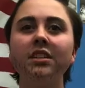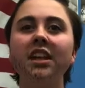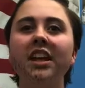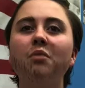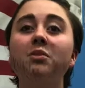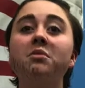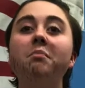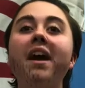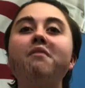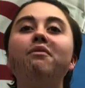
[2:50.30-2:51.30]
It was
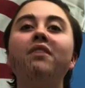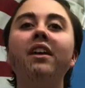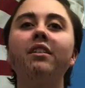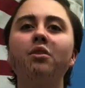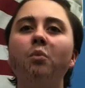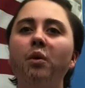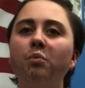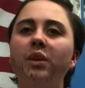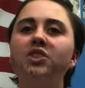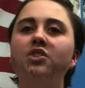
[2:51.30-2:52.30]
May 5th when
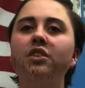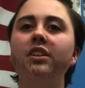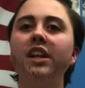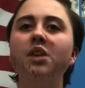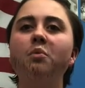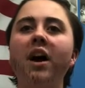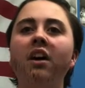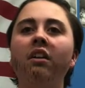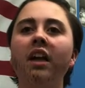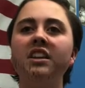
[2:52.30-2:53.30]
Richard
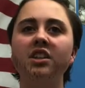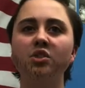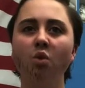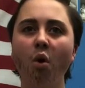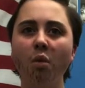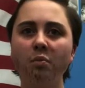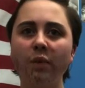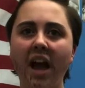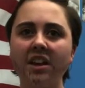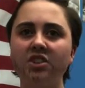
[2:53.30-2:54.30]
Ewell and his corps
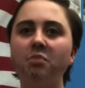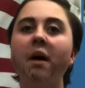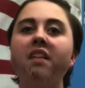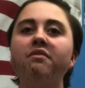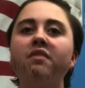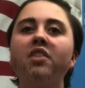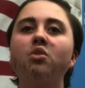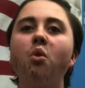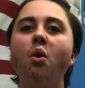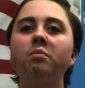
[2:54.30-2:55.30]
ran into my 5th
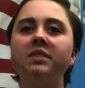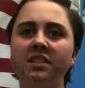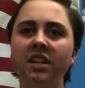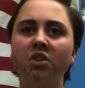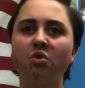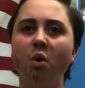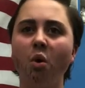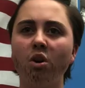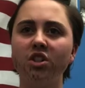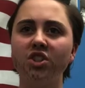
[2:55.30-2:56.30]
Corps near the
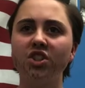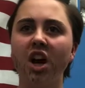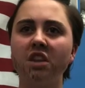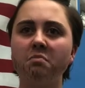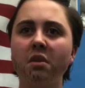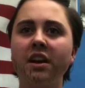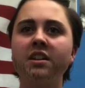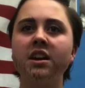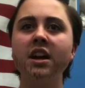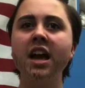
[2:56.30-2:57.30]
Orange
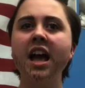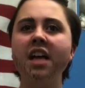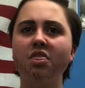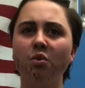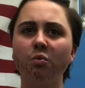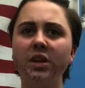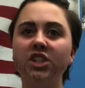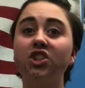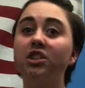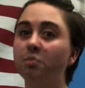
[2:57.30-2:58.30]
Turnpike, the
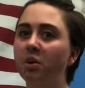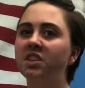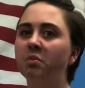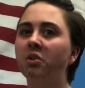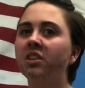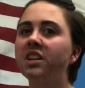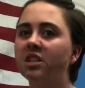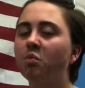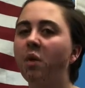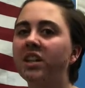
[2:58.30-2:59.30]
region's principal
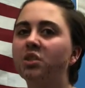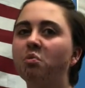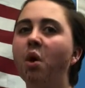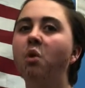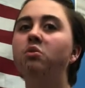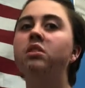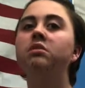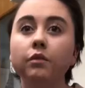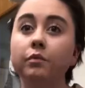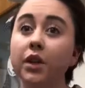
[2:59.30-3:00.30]
east-west road.
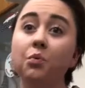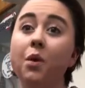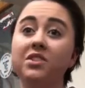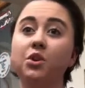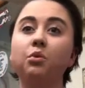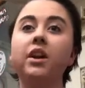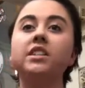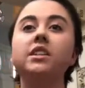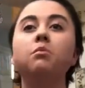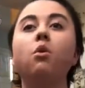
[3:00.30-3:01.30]
It was a
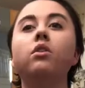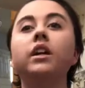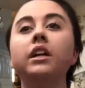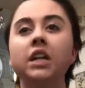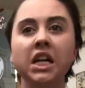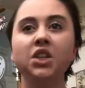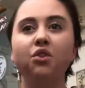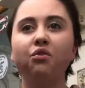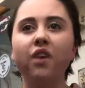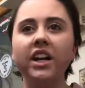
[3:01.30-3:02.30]
crazy morning. The
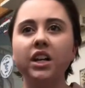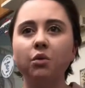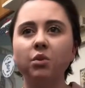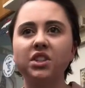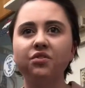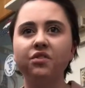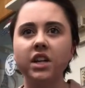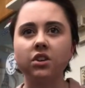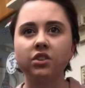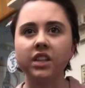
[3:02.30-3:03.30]
fighting was
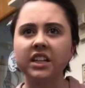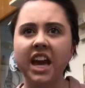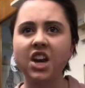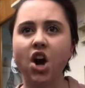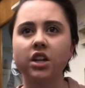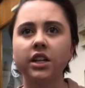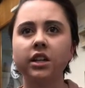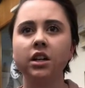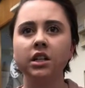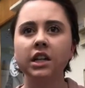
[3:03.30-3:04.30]
fierce and
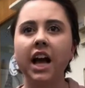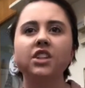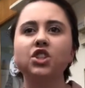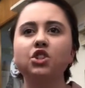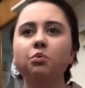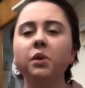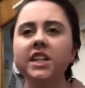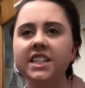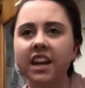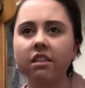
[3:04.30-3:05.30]
chaotic, as the
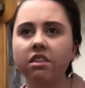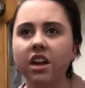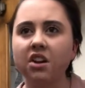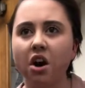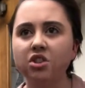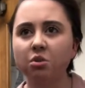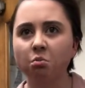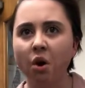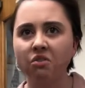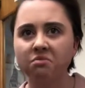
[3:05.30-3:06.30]
trees and thick
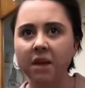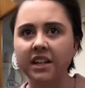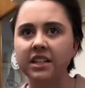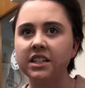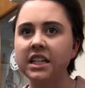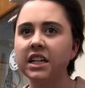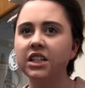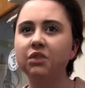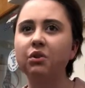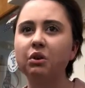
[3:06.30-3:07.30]
undergrowth made it
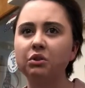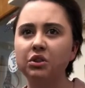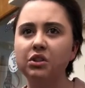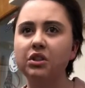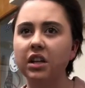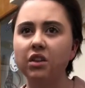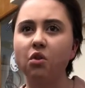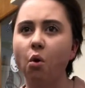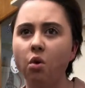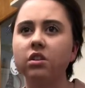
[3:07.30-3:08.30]
difficult in
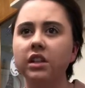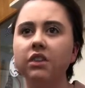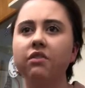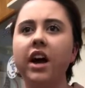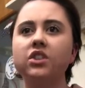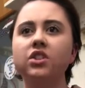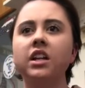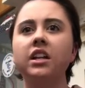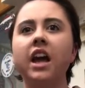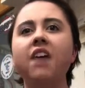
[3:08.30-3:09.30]
the orderly fashion
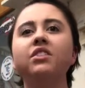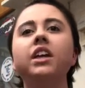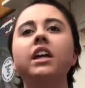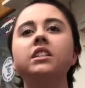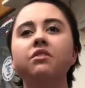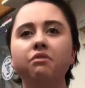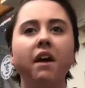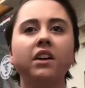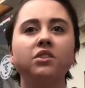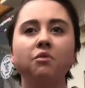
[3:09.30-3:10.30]
and navigate
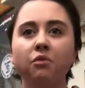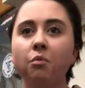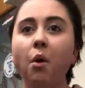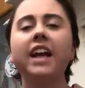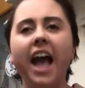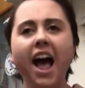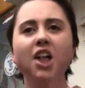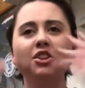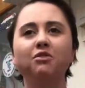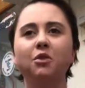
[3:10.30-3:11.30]
effect for both
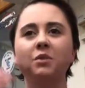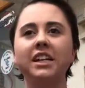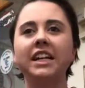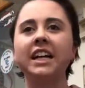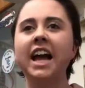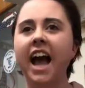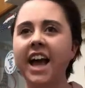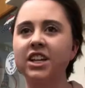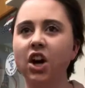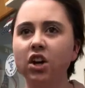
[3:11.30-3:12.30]
cavalry
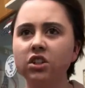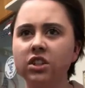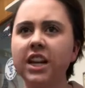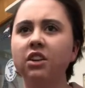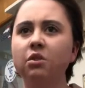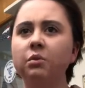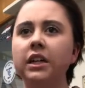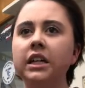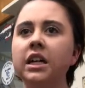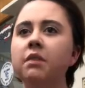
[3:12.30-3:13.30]
and
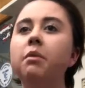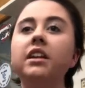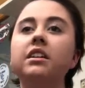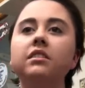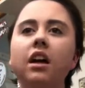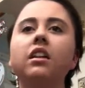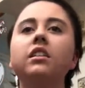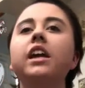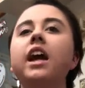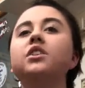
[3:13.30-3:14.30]
artillery, but
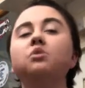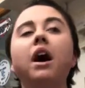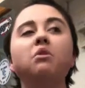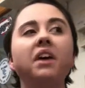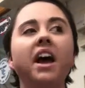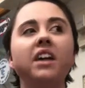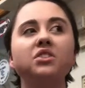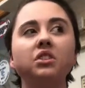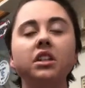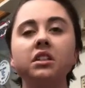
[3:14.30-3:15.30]
luckily I knew how to
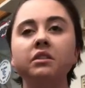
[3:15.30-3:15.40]
handle it.